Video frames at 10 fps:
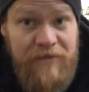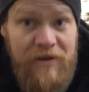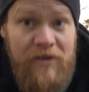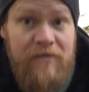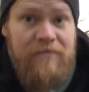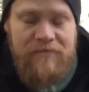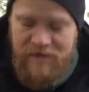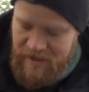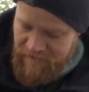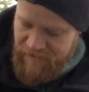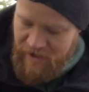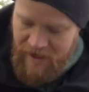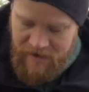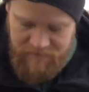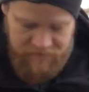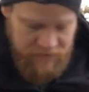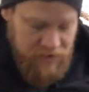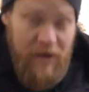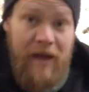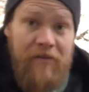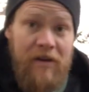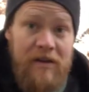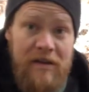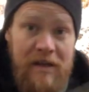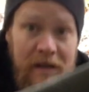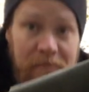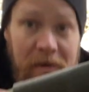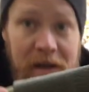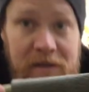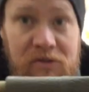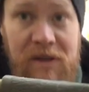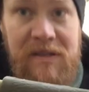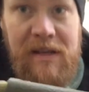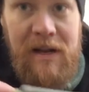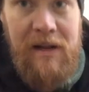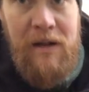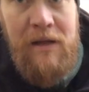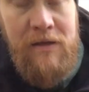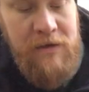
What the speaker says: if I didn't forget it. So I have my trusty little